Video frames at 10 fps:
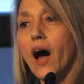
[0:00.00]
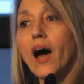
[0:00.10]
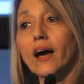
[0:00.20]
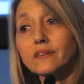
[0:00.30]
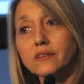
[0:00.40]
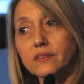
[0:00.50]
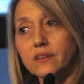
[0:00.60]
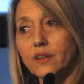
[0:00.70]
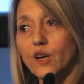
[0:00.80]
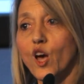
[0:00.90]
and
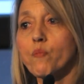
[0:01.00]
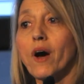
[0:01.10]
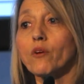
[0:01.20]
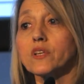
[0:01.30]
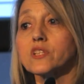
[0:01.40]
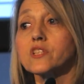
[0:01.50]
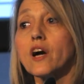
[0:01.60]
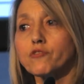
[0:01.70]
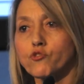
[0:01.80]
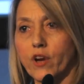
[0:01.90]
about their
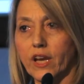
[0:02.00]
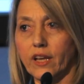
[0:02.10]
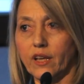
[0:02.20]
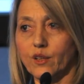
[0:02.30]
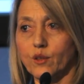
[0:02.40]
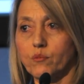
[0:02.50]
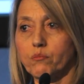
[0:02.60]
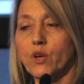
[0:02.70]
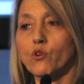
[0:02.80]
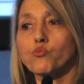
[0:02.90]
staff training,
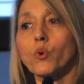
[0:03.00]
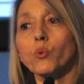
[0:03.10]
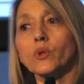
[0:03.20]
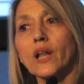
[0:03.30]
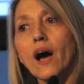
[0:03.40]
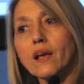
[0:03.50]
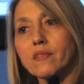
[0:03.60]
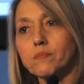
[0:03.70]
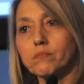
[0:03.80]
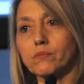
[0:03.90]
because we would
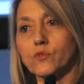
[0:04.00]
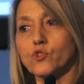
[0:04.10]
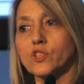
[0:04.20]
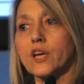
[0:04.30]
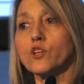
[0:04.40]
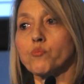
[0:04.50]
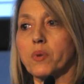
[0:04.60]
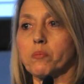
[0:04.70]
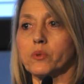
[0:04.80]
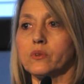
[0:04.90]
like them to say to
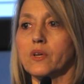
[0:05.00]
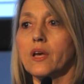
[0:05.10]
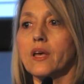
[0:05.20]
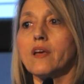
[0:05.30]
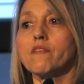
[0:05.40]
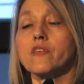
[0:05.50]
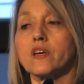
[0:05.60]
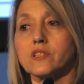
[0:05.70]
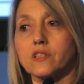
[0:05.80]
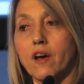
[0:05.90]
people if
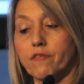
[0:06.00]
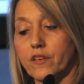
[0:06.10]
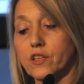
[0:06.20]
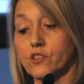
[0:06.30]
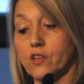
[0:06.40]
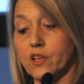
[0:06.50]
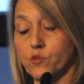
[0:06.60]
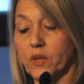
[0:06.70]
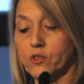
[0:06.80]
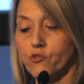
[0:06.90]
their staff
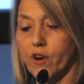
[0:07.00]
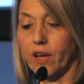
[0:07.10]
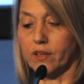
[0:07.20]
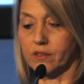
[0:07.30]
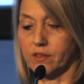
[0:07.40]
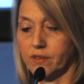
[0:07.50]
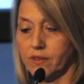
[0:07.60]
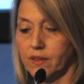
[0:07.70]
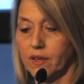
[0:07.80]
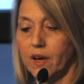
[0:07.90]
has been trained.
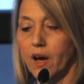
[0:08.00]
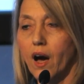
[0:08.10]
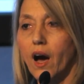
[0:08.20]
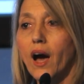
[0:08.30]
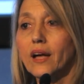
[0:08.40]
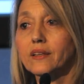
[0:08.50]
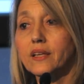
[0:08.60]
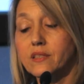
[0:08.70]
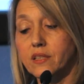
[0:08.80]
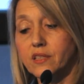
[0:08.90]
And
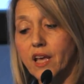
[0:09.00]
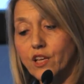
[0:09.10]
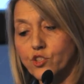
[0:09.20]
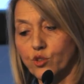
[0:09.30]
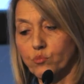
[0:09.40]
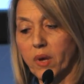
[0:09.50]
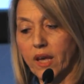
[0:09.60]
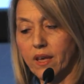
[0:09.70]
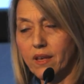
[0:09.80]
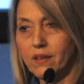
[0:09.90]
is the section
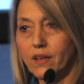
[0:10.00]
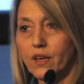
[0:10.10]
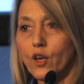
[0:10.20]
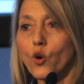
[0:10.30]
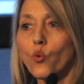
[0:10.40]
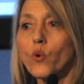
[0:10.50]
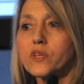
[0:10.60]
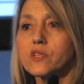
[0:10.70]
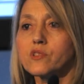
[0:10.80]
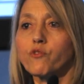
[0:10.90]
B,
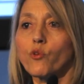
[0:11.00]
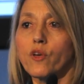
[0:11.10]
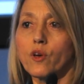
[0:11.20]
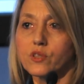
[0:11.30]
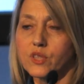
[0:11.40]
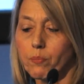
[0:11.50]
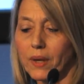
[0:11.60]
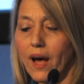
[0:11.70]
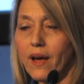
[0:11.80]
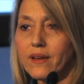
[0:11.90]
which is for the
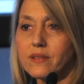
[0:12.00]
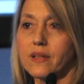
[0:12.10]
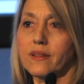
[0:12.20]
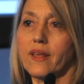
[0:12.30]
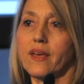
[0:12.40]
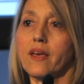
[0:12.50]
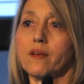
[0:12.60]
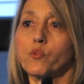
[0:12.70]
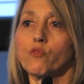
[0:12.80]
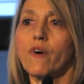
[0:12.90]
suppliers that
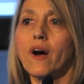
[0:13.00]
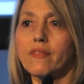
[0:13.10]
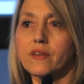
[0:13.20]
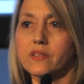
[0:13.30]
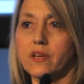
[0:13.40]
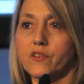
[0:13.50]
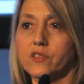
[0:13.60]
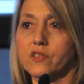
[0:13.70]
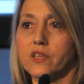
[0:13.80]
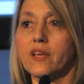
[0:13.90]
they provide their
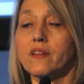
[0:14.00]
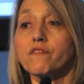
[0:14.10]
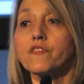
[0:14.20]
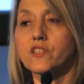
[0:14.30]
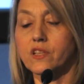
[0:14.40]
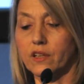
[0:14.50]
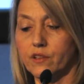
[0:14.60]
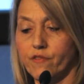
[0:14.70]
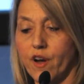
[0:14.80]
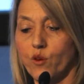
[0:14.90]
services in the physical
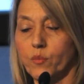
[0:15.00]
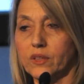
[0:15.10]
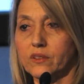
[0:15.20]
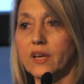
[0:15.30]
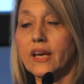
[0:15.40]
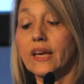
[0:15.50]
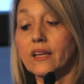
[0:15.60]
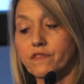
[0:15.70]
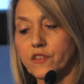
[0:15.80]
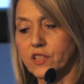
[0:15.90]
environment,
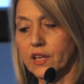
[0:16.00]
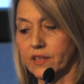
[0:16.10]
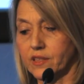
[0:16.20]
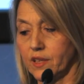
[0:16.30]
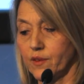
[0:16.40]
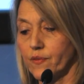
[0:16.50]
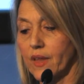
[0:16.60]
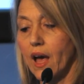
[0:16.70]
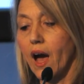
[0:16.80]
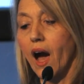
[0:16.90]
in a facility.
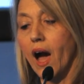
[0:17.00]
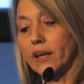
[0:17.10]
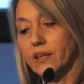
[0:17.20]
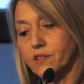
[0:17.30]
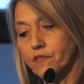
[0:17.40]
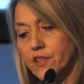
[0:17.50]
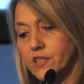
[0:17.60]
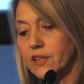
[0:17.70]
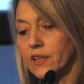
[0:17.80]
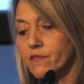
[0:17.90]
And is a
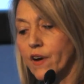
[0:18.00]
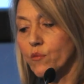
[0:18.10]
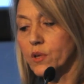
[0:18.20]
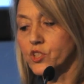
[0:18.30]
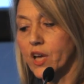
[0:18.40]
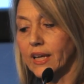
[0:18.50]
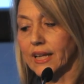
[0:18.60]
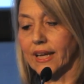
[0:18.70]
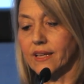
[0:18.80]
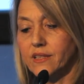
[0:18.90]
physical environment
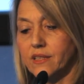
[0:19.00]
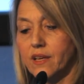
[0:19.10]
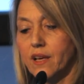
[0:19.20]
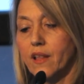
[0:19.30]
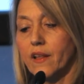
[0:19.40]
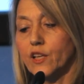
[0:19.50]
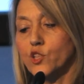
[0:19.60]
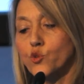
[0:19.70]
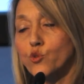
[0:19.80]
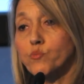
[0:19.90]
checklist that
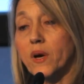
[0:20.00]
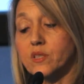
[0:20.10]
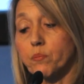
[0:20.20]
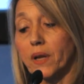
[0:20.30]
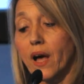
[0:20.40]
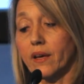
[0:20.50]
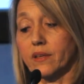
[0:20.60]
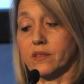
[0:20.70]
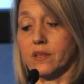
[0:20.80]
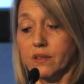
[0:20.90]
is used by
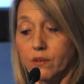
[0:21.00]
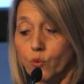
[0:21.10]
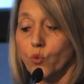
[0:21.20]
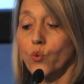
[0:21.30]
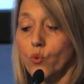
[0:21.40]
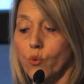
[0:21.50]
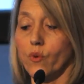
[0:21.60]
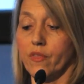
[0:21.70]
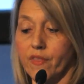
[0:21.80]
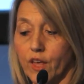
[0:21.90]
suppliers who
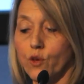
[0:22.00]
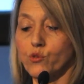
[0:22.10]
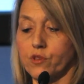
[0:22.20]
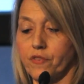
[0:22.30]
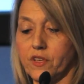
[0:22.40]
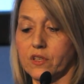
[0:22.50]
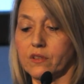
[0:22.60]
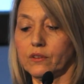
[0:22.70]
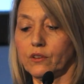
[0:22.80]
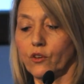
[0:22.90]
they use a
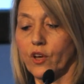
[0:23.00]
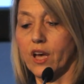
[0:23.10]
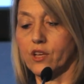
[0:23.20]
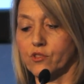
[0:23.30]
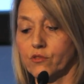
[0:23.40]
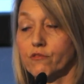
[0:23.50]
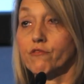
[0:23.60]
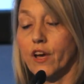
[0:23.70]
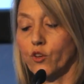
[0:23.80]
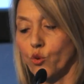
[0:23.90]
physical location,
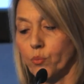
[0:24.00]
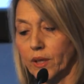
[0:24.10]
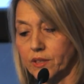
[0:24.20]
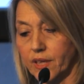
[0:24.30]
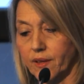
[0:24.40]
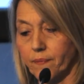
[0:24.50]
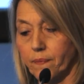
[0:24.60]
venue, or building.